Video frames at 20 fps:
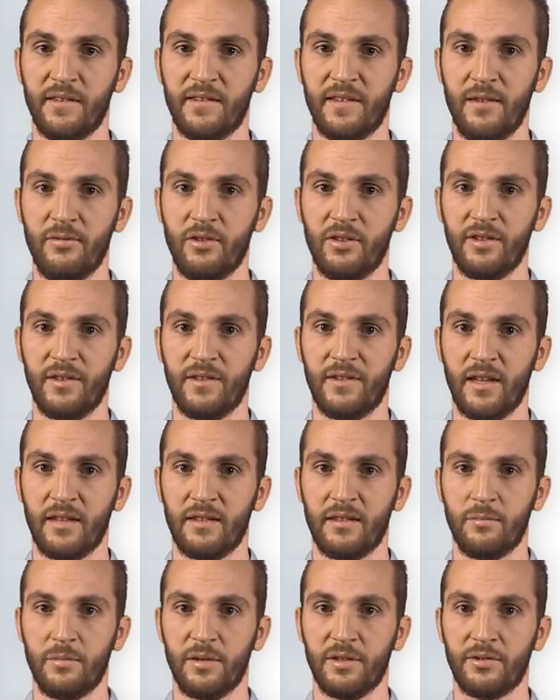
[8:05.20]
70
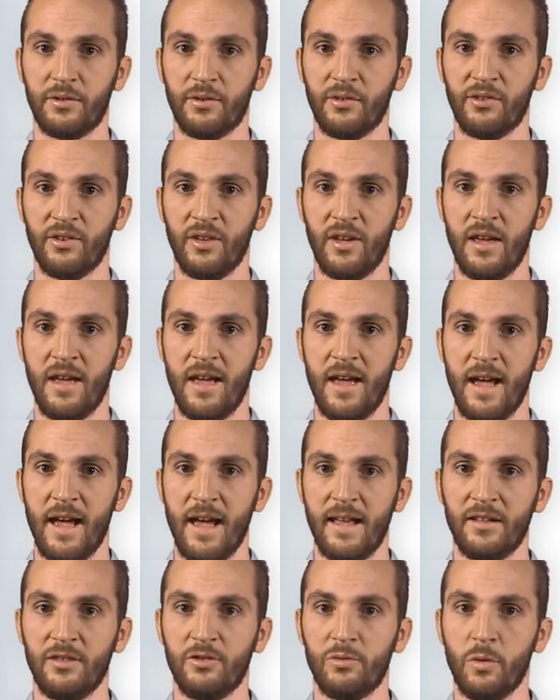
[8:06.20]
centimeters,
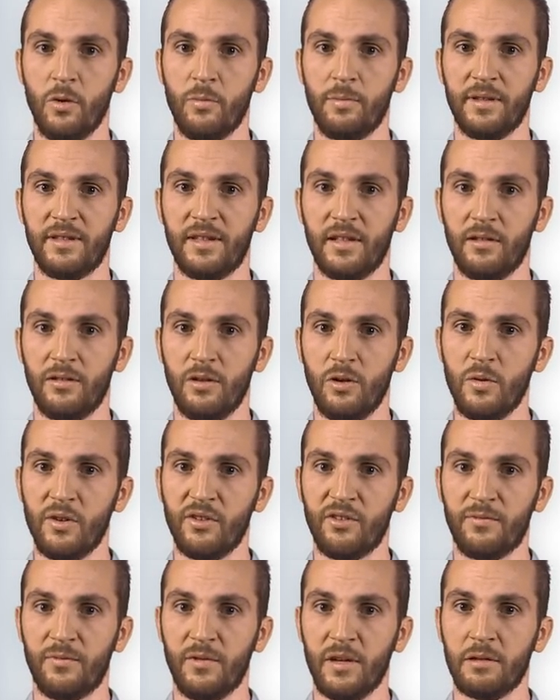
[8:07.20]
and it will be the
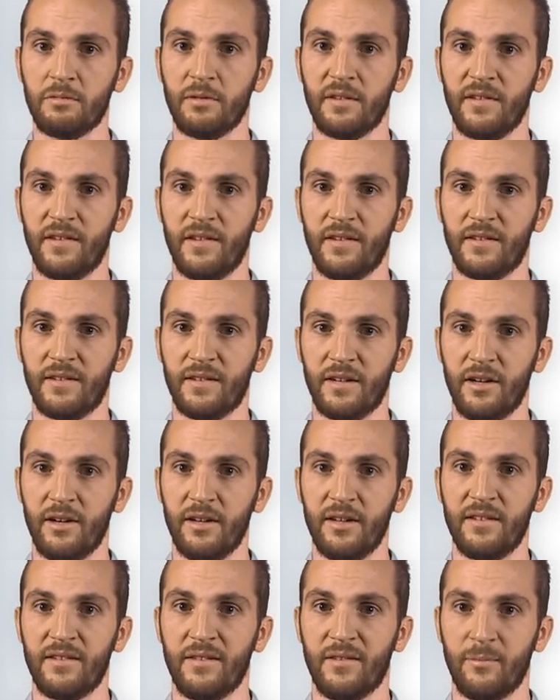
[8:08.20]
lowest frequency SAR
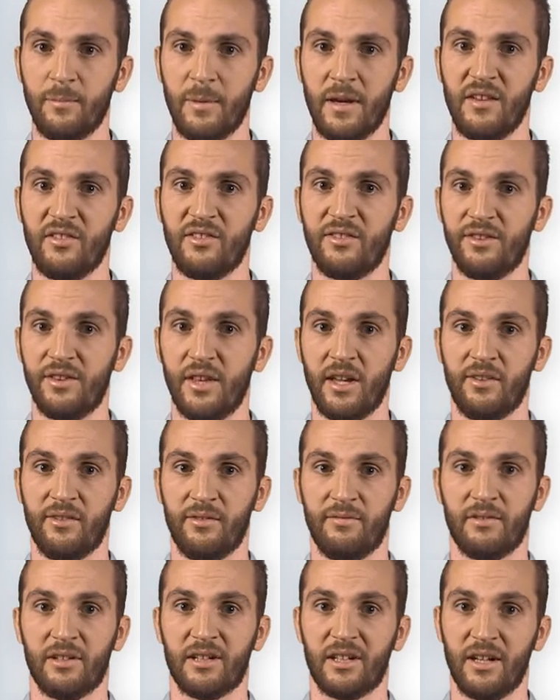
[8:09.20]
in space thus
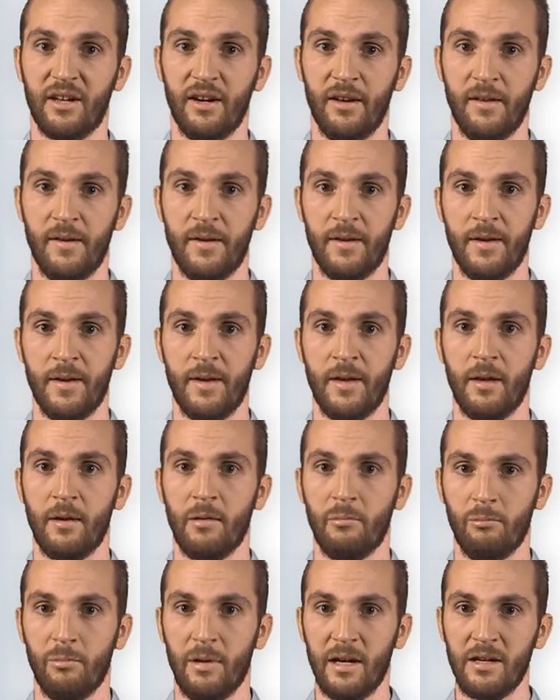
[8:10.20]
far.
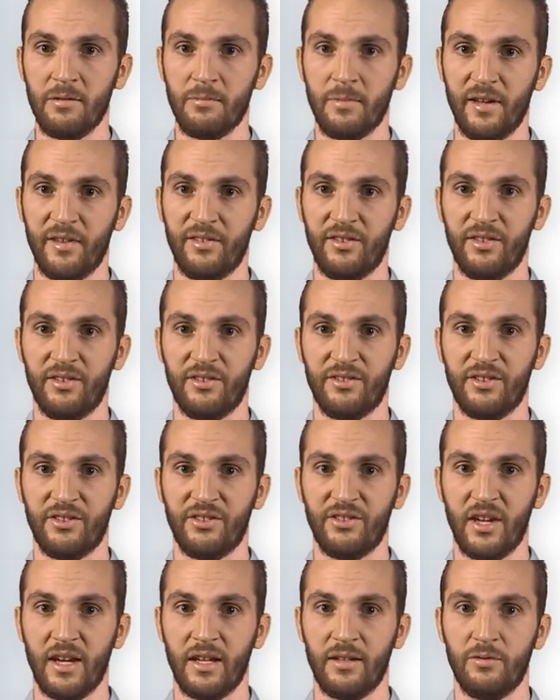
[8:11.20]
Biomass is
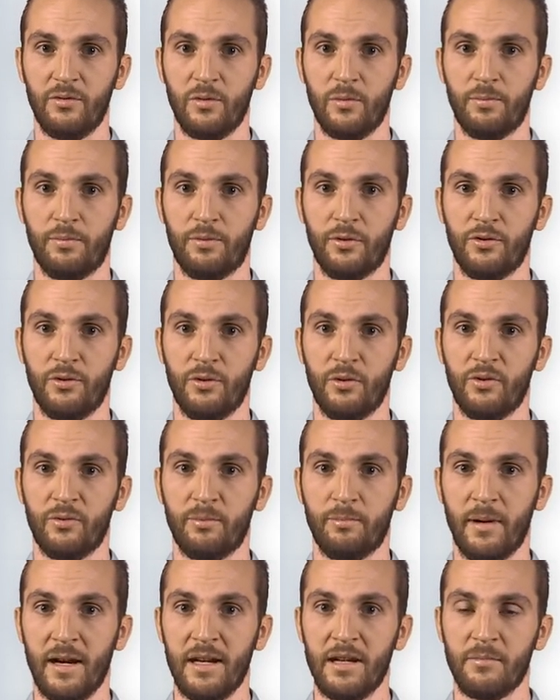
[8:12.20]
designed to produce
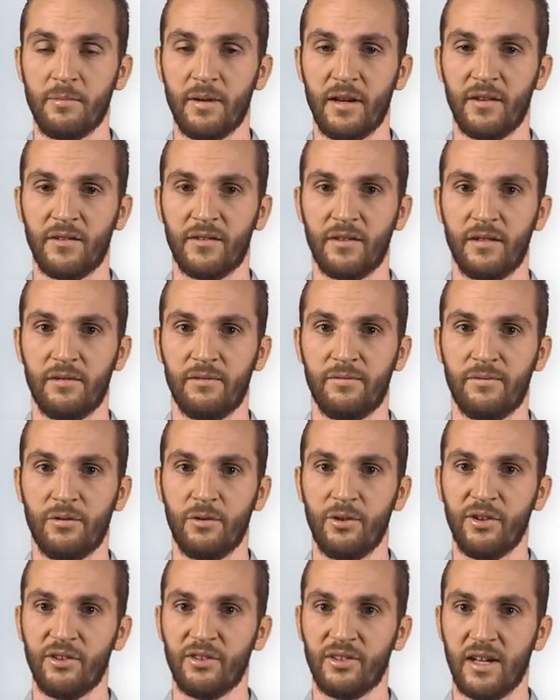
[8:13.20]
biomass and
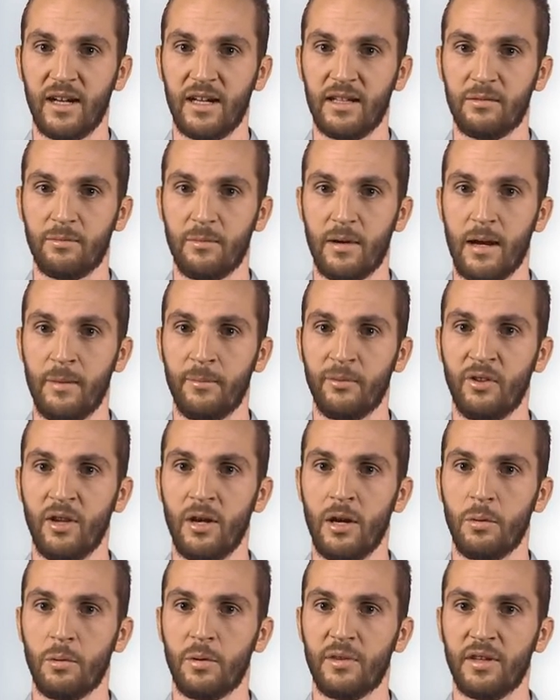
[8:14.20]
forest height maps
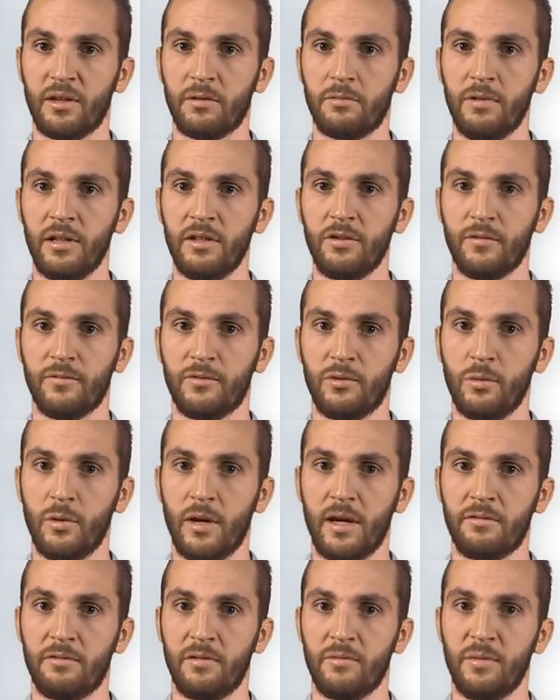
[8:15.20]
with a grid of
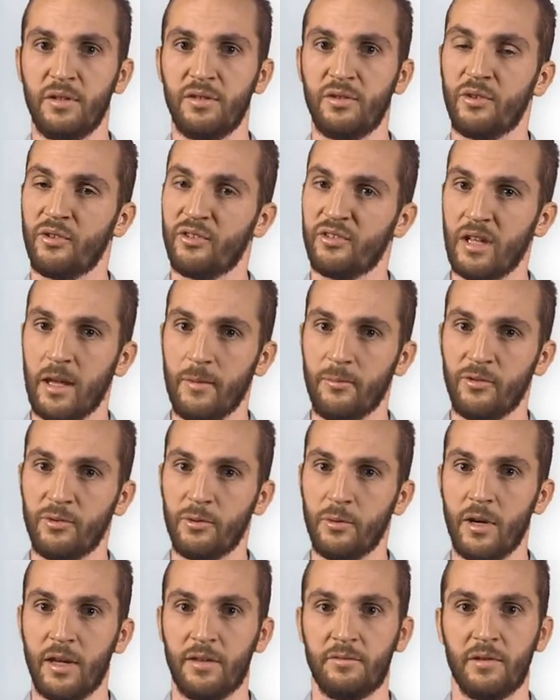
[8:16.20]
200 meters times
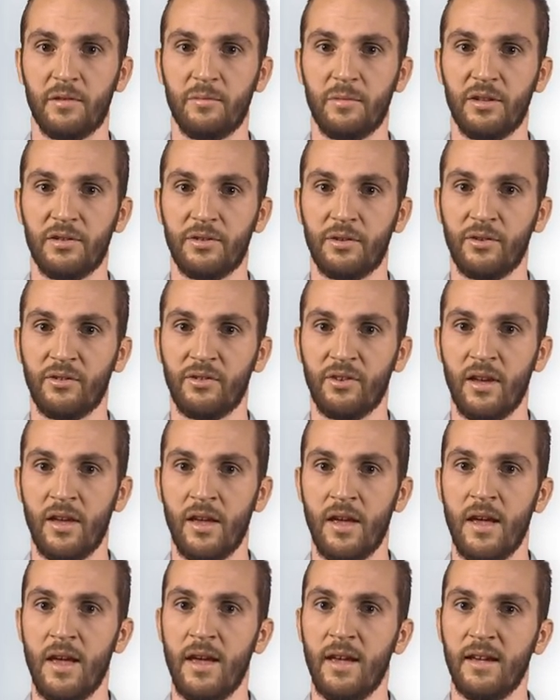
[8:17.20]
200 meters.
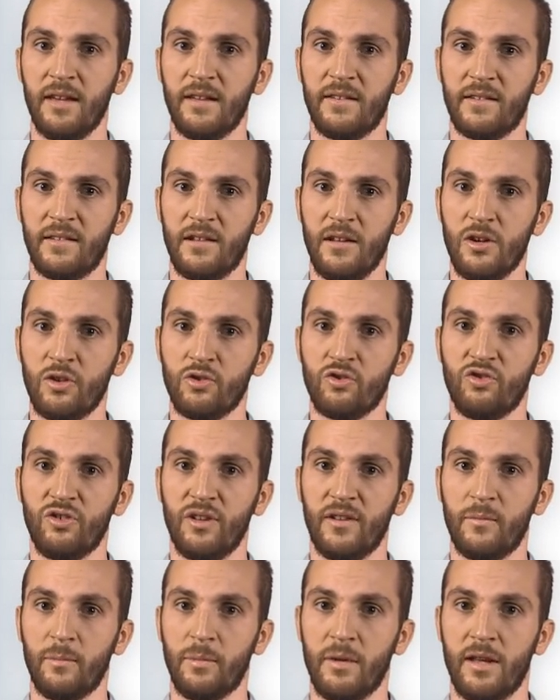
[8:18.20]
Its launch
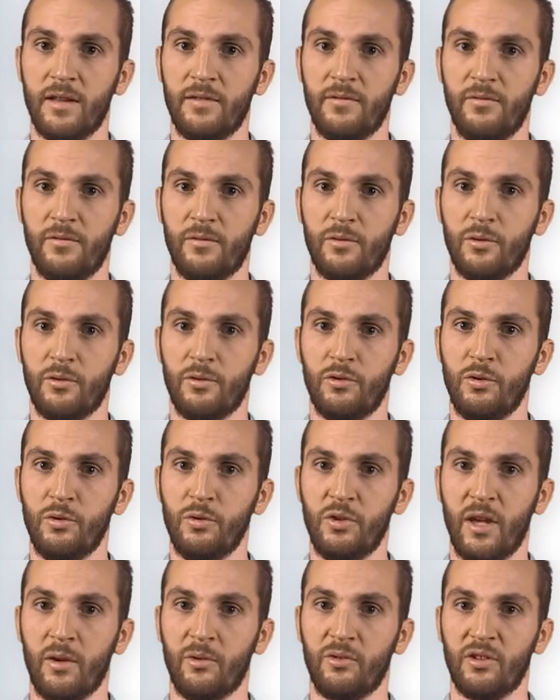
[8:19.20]
is planned for
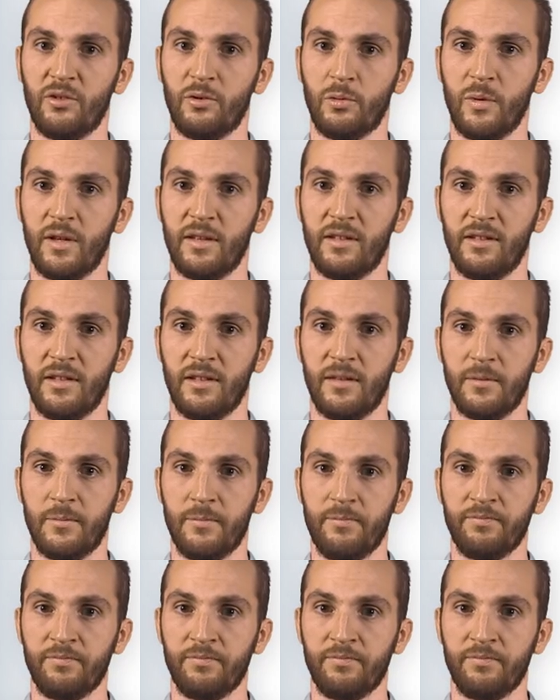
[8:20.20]
2020.